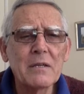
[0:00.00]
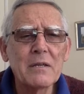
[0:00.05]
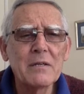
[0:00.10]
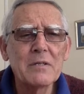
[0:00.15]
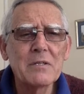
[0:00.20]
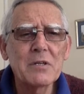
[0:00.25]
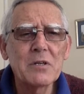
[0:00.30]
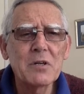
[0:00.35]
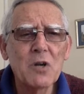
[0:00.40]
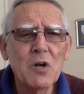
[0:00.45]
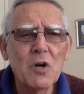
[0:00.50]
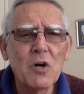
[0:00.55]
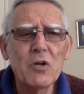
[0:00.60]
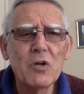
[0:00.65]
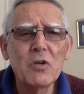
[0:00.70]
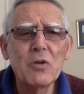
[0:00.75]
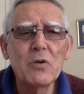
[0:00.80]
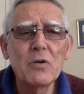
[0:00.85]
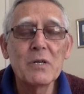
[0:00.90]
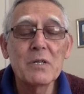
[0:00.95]
is a God
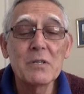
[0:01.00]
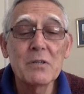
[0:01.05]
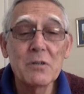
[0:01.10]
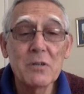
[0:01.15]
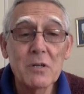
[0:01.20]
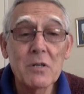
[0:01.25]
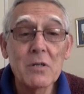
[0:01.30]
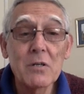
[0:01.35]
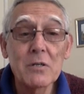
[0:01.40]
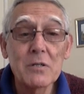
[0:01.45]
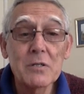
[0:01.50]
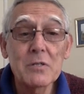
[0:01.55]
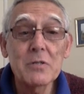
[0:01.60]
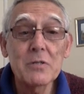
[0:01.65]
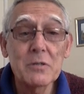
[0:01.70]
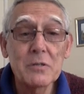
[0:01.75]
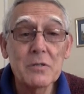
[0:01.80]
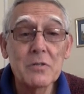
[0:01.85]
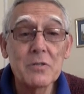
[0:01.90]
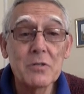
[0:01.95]
who has not lost
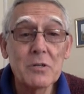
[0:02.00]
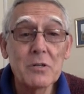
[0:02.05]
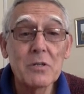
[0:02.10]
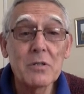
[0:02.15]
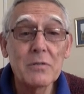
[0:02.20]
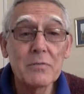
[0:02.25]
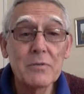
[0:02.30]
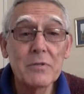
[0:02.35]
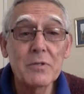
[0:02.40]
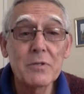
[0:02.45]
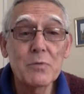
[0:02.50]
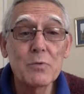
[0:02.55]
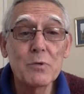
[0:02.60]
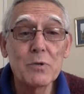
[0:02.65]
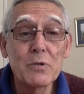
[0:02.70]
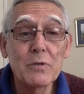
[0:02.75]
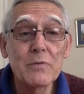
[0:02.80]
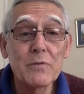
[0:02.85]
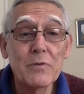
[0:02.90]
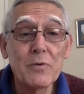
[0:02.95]
control of this
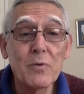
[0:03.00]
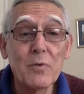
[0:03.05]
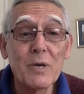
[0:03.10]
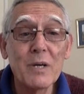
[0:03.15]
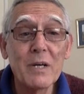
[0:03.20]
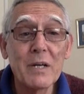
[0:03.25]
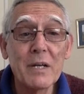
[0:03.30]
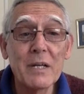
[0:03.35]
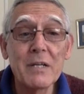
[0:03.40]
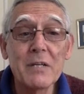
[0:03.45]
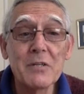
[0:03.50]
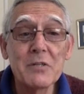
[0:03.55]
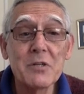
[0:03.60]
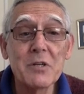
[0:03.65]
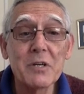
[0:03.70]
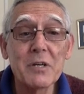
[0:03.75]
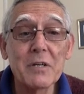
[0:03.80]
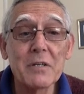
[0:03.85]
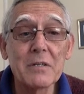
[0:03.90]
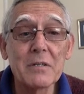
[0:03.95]
world for one
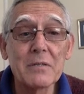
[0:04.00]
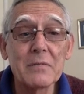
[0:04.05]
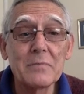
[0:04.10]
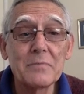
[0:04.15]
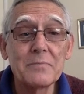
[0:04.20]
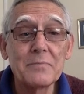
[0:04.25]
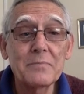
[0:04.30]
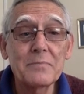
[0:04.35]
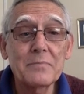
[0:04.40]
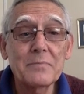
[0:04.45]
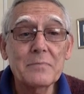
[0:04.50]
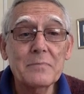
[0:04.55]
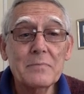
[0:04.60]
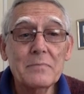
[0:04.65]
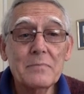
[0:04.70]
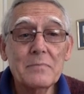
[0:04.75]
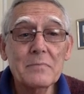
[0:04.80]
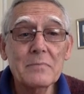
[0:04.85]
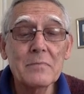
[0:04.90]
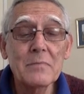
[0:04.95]
nanosecond,
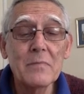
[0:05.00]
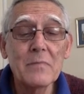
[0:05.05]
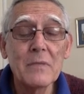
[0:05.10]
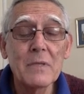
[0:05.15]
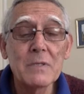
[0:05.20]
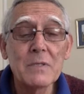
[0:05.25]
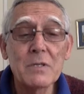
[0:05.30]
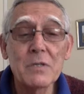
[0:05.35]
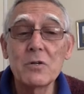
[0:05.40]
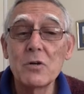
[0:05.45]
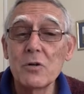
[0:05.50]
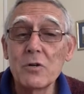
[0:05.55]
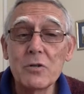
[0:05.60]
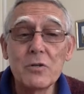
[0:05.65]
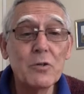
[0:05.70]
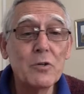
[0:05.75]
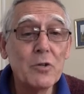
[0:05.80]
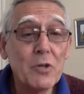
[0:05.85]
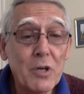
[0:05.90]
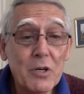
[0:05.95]
it's a God
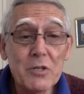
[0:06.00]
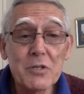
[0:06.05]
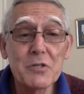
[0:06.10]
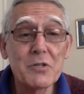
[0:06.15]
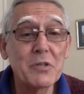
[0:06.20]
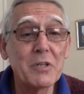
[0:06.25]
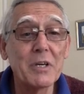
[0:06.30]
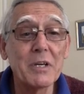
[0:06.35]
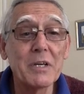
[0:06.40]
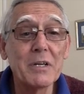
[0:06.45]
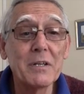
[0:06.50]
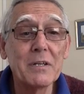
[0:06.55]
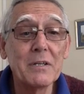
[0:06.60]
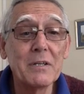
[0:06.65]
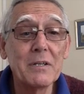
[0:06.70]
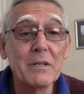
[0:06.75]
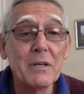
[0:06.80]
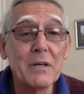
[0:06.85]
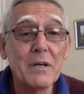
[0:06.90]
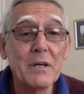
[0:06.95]
who knows the end
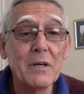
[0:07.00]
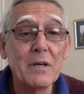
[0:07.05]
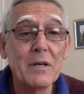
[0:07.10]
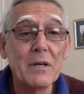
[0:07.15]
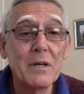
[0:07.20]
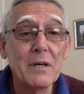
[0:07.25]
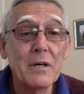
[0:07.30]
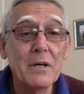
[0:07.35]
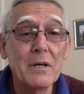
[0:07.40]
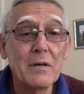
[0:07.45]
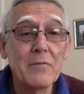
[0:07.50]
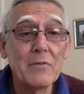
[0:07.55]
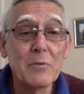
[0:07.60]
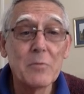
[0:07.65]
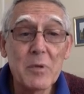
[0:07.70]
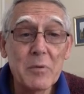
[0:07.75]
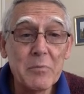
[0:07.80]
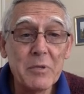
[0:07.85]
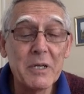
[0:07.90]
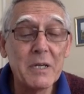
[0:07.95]
from the
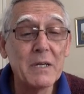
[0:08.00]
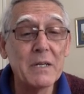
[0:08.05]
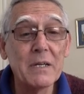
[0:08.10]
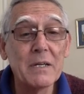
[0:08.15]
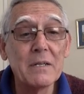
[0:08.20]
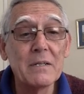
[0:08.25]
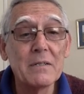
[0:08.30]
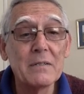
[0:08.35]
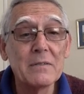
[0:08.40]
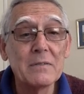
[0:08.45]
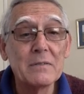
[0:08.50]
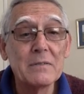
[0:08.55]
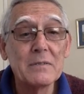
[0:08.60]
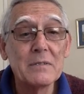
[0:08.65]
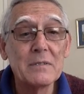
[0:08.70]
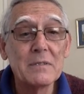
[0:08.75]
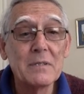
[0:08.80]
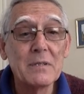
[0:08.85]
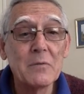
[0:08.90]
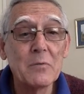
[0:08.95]
beginning.
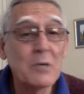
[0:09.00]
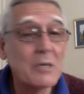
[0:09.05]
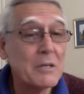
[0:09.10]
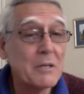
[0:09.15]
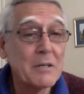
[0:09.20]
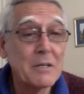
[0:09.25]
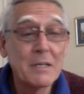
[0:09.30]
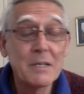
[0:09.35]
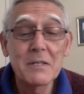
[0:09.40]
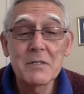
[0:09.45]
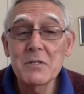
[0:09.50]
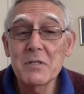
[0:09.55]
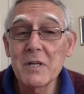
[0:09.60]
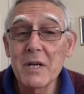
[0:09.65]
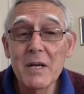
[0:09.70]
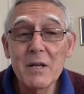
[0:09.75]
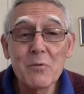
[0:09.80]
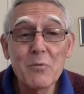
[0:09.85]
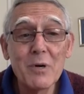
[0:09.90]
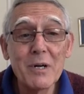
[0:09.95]
We don't
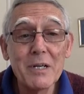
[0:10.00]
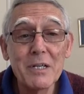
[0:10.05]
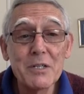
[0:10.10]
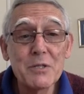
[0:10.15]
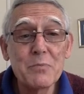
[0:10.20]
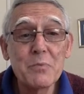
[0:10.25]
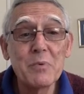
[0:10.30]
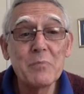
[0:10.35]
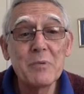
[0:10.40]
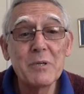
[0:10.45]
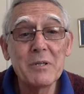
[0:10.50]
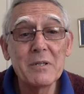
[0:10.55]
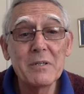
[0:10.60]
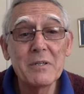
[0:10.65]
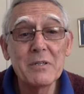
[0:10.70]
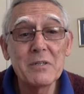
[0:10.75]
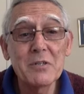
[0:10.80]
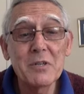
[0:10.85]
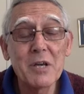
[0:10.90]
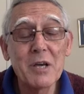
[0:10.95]
understand why He's permitted
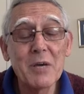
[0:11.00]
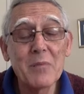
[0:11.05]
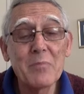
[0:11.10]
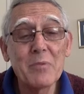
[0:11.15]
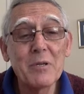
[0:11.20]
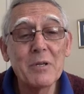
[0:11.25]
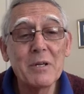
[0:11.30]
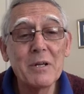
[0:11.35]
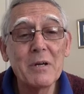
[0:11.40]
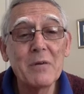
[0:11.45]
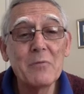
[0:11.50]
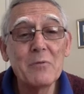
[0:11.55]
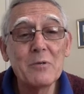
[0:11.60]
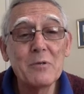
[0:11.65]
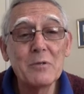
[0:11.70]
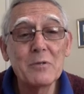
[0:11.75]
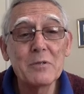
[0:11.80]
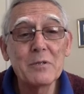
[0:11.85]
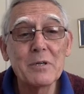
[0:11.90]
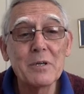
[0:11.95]
this to happen in our
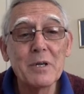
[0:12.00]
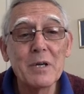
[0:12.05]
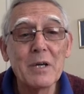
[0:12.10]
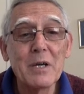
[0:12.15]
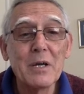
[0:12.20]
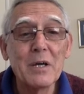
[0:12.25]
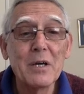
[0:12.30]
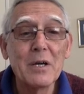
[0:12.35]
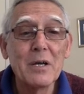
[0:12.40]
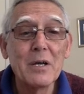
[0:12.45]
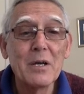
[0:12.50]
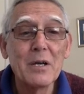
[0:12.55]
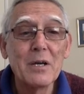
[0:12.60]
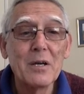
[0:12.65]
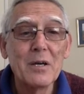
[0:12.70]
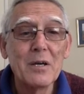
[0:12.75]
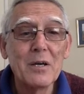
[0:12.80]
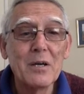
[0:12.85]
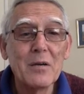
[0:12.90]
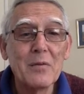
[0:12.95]
world,
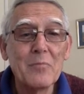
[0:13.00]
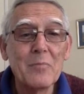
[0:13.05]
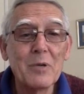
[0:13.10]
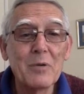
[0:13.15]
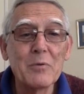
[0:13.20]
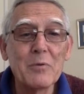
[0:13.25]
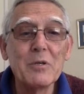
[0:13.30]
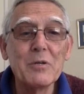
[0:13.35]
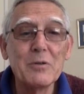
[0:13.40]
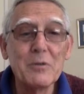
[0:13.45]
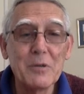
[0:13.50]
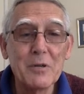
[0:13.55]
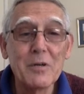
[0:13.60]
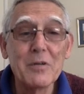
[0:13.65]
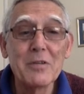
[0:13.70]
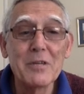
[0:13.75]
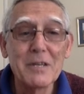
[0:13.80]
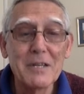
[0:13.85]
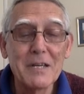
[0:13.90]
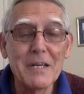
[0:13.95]
but we do know
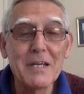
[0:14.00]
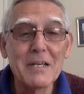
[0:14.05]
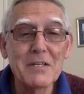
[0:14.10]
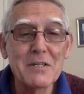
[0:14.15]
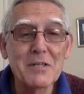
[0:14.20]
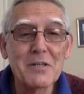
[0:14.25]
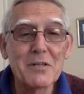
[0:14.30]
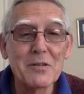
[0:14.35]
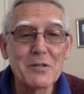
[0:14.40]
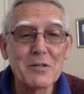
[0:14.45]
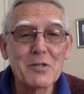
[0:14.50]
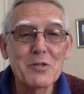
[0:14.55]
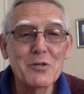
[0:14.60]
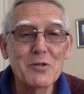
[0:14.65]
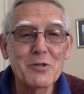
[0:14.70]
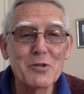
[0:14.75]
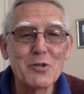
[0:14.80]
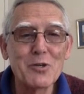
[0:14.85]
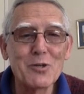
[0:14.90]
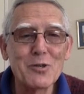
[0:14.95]
that He hasn't lost
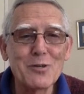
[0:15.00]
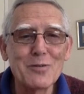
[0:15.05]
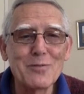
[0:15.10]
control.